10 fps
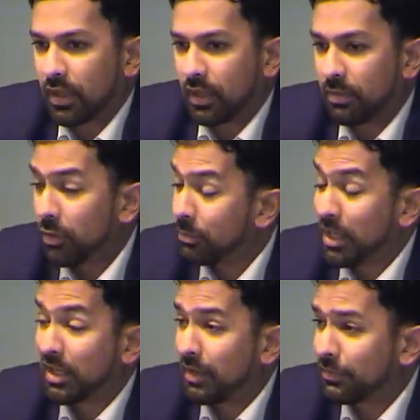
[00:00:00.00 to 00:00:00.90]
My
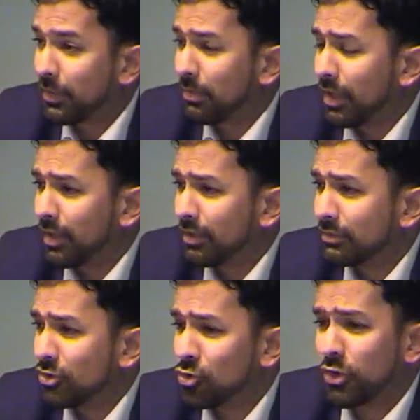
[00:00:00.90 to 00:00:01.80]
roommate came from
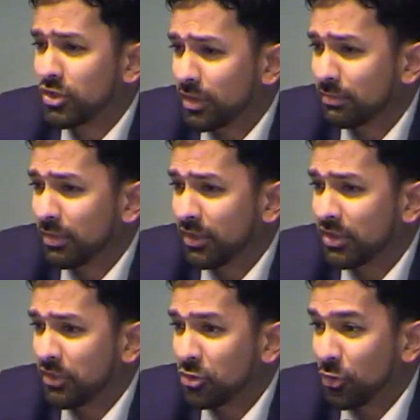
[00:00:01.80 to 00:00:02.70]
Georgia,
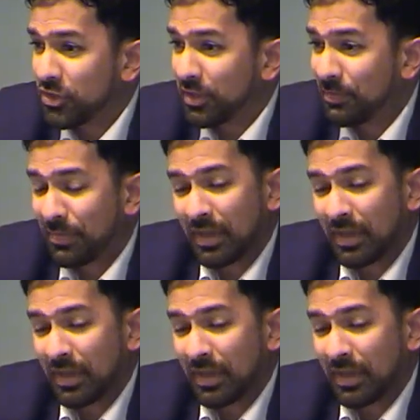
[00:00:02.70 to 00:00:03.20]
southern Georgia.